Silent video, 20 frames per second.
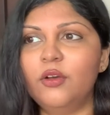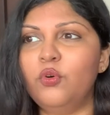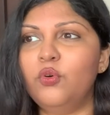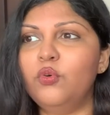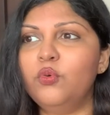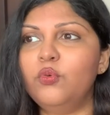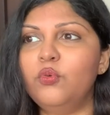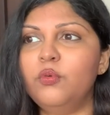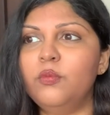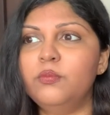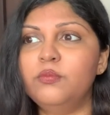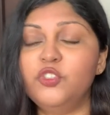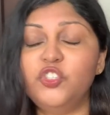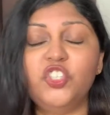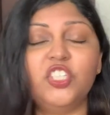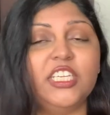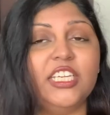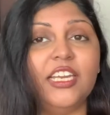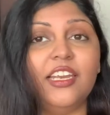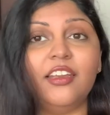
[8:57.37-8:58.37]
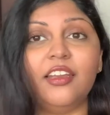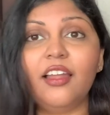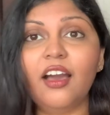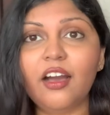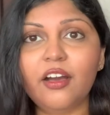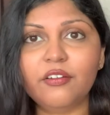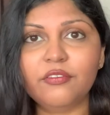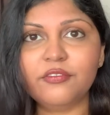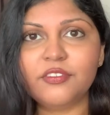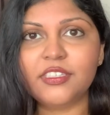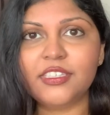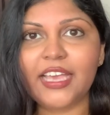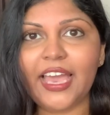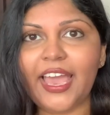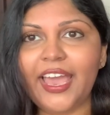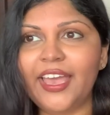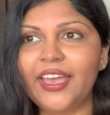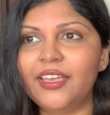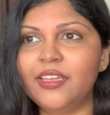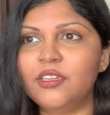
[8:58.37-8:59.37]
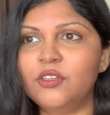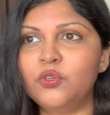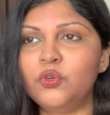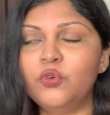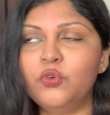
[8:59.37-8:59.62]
whom she loves and